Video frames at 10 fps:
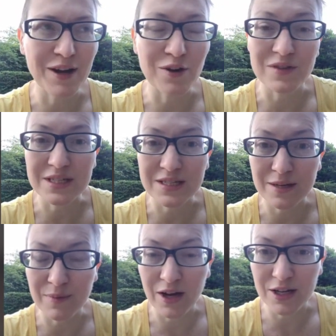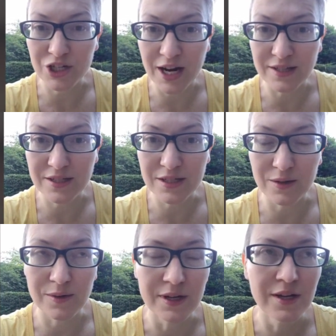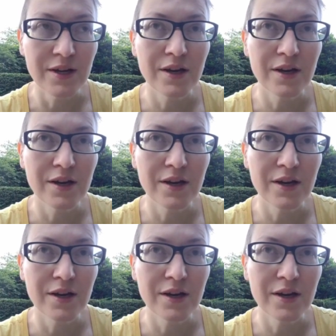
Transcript: My nervous system got a chance to